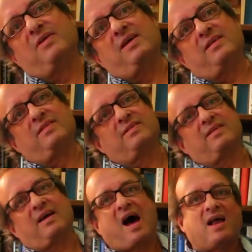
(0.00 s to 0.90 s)
with
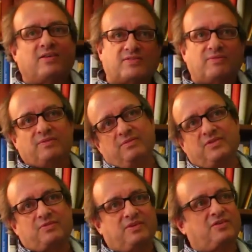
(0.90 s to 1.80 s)
the goddess who
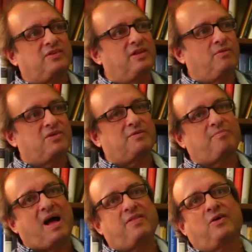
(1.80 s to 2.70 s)
was traditionally worshipped
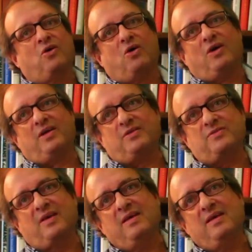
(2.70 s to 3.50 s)
by the Gauls.